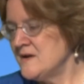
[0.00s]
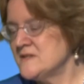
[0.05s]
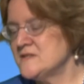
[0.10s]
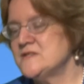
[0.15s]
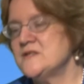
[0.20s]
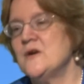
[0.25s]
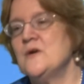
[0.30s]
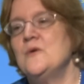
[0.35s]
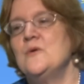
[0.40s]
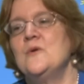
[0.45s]

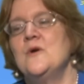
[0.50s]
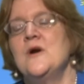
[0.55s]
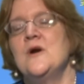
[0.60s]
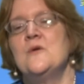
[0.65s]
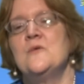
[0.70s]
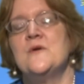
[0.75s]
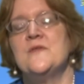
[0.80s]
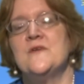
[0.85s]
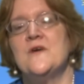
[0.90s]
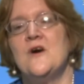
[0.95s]
So
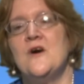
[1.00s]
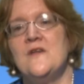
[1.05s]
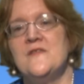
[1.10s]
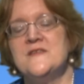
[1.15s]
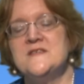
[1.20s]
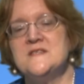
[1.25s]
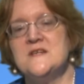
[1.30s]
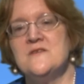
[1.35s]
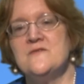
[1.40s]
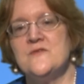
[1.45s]
with all
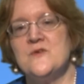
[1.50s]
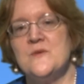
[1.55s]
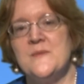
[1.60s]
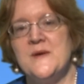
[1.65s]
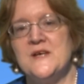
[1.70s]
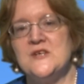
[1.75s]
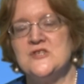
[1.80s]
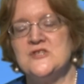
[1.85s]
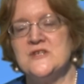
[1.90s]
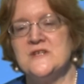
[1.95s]
this
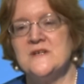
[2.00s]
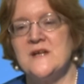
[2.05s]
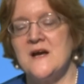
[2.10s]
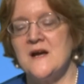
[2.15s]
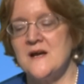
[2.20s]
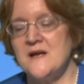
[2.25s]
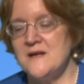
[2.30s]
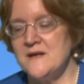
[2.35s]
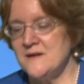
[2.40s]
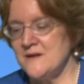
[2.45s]
information,
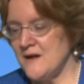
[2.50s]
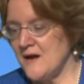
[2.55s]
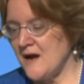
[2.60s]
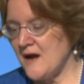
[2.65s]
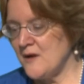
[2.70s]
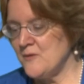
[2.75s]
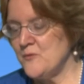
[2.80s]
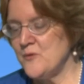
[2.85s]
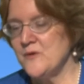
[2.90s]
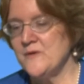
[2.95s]
I
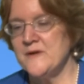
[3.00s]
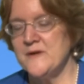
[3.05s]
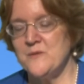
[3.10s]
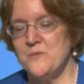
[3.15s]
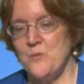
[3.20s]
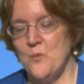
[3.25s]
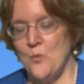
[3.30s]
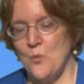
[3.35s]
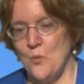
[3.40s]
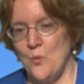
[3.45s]
really
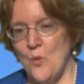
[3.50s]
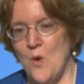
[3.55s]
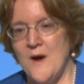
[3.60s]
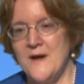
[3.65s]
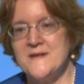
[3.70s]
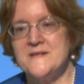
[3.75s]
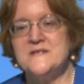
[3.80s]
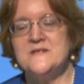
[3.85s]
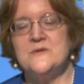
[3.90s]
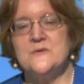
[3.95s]

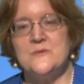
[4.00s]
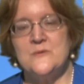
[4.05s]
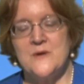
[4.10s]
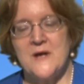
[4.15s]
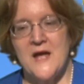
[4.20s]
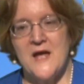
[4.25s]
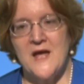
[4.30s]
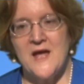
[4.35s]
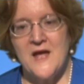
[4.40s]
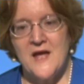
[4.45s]
want to
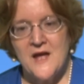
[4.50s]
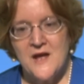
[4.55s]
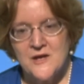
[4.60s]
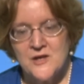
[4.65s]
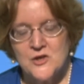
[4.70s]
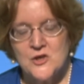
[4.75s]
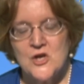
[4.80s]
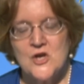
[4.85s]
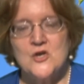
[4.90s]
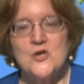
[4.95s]

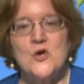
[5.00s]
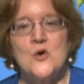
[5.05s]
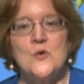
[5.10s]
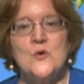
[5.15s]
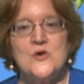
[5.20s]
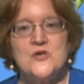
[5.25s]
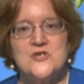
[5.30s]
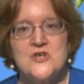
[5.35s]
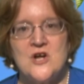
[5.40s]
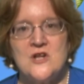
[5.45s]

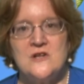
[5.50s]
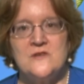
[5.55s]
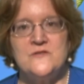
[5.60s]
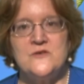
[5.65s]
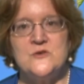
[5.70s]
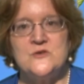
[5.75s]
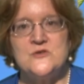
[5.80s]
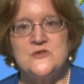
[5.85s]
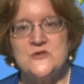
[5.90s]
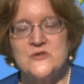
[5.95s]
encourage all of
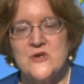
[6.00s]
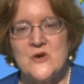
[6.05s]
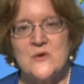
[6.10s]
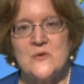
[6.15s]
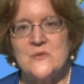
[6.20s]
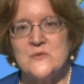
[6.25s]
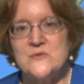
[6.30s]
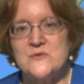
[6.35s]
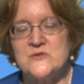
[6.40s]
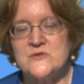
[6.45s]
you to
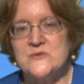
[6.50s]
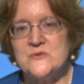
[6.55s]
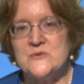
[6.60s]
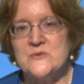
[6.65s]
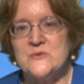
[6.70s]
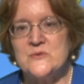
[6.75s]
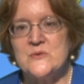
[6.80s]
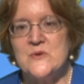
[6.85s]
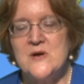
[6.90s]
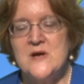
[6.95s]
go
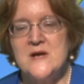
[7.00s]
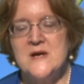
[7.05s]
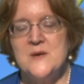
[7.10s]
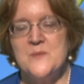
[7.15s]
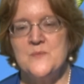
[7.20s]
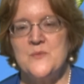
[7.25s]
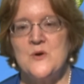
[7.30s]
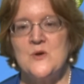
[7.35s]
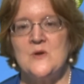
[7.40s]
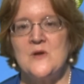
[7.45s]
to
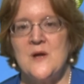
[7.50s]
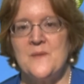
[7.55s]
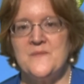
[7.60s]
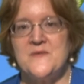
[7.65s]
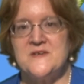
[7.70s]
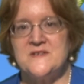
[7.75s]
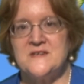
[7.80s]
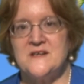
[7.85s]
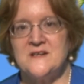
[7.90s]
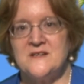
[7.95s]
pull up
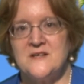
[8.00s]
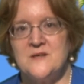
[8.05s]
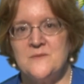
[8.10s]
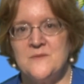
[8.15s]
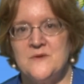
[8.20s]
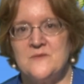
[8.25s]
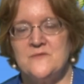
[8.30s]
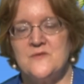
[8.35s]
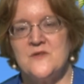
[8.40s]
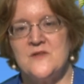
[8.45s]
the
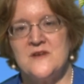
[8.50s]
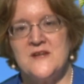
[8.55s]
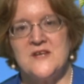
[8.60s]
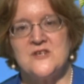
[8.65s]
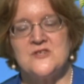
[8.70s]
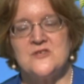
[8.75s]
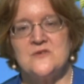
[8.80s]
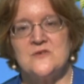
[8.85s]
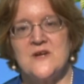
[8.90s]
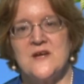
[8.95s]
document for the
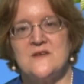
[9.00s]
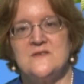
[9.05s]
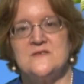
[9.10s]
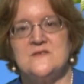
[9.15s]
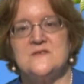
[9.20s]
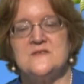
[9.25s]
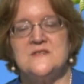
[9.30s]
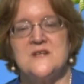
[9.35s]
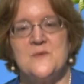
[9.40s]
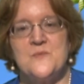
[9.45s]
National
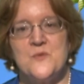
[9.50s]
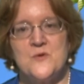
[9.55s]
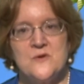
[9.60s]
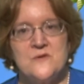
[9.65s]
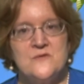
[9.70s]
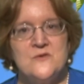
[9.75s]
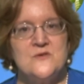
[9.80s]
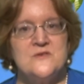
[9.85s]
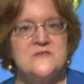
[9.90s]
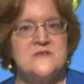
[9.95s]
Council State Board
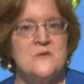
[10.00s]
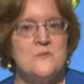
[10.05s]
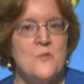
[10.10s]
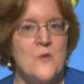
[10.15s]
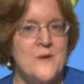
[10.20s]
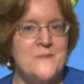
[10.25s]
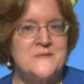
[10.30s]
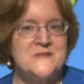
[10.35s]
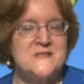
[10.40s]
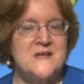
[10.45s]
of Nursing
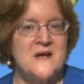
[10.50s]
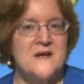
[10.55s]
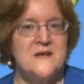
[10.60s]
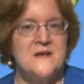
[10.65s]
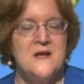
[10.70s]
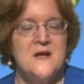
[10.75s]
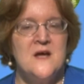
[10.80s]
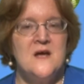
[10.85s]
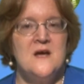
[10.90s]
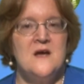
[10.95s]
website.
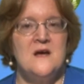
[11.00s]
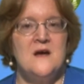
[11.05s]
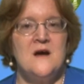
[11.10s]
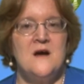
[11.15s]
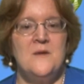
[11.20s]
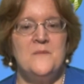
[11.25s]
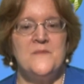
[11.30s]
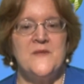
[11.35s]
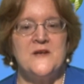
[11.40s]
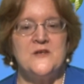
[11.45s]

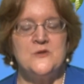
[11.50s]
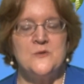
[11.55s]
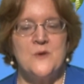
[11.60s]
They